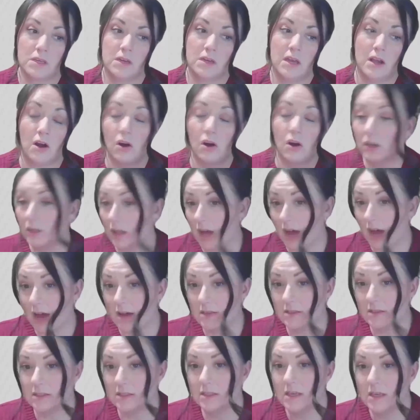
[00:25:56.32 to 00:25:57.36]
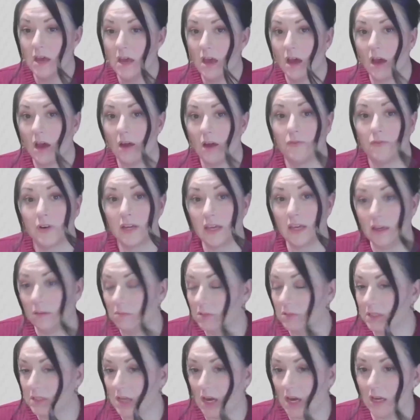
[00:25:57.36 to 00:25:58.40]
an art class uh, for game
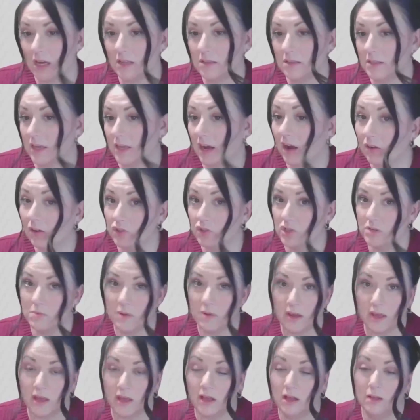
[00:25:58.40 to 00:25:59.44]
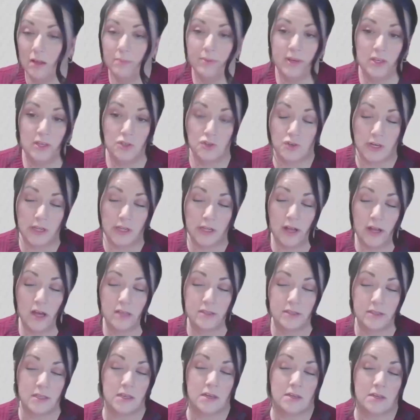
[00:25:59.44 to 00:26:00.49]
design, psychology might help, history
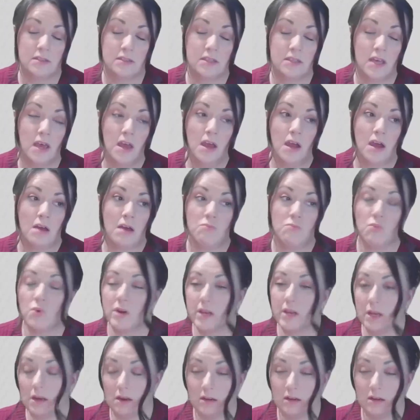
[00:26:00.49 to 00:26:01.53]
classes, um, working